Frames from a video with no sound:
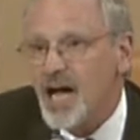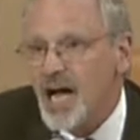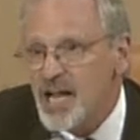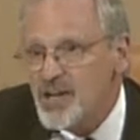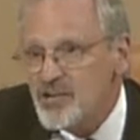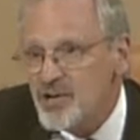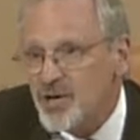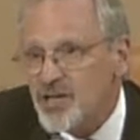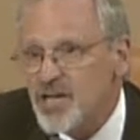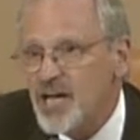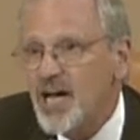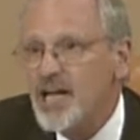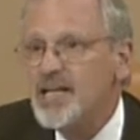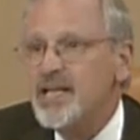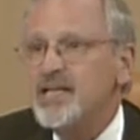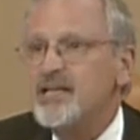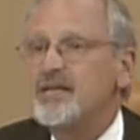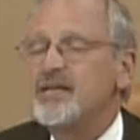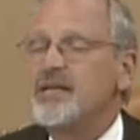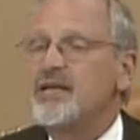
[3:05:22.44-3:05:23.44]

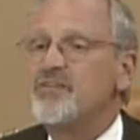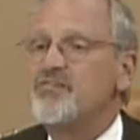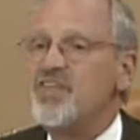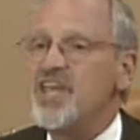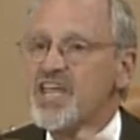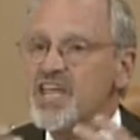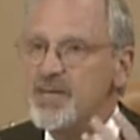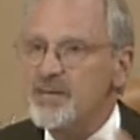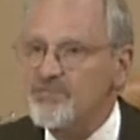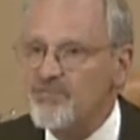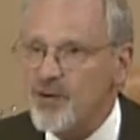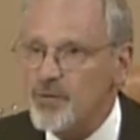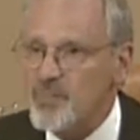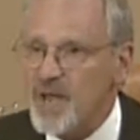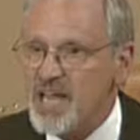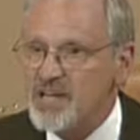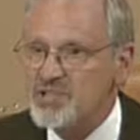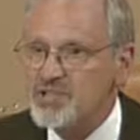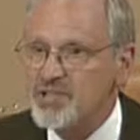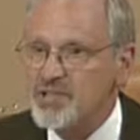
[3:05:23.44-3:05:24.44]
undercutting the
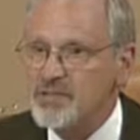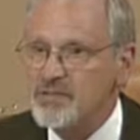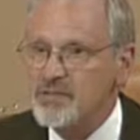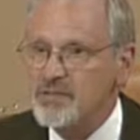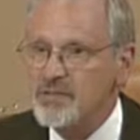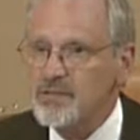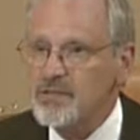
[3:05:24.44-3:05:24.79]
information,